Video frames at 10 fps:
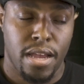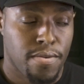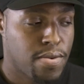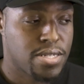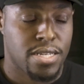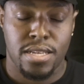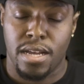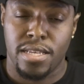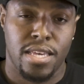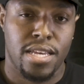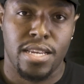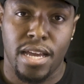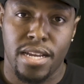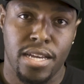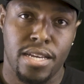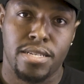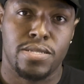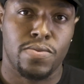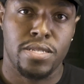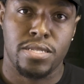Once I started thinking like that,
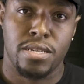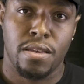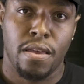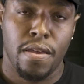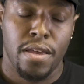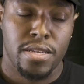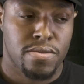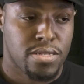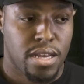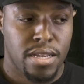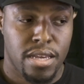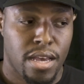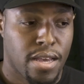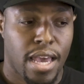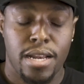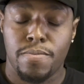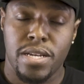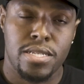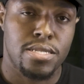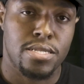switched it. It was like, yeah, I got to
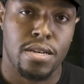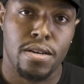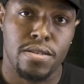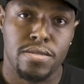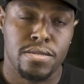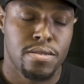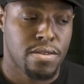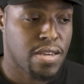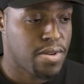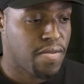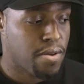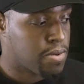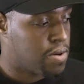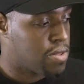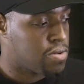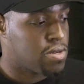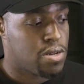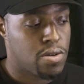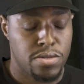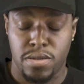make these calls. Even if I'm going through the
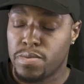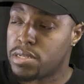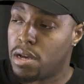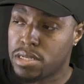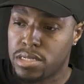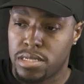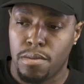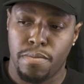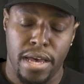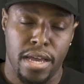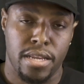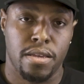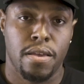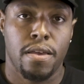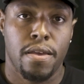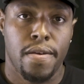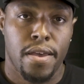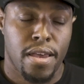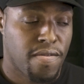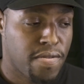nose, I'm going to talk to somebody.
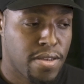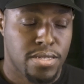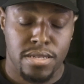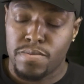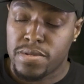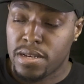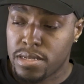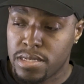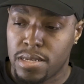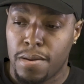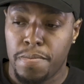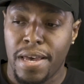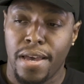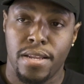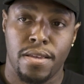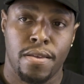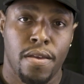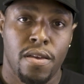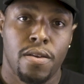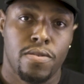Eventually, I'm going to talk to somebody
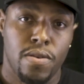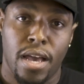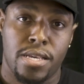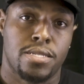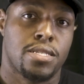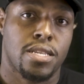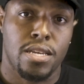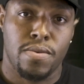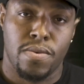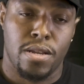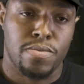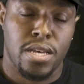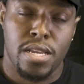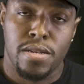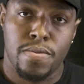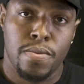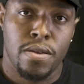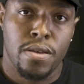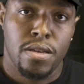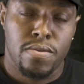who actually need what I'm telling them,
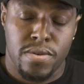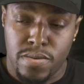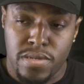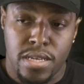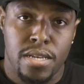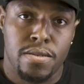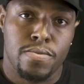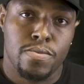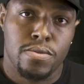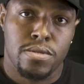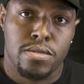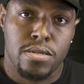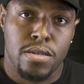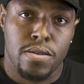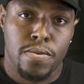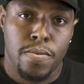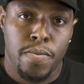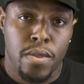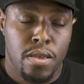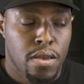what I'm selling them,
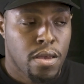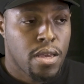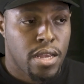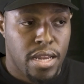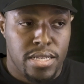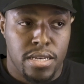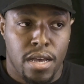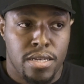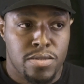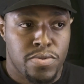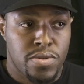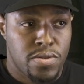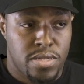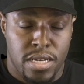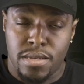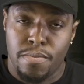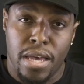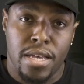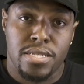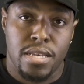Mm-hmm. And that's an entrepreneur, that's the
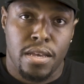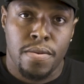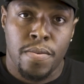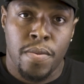mindset.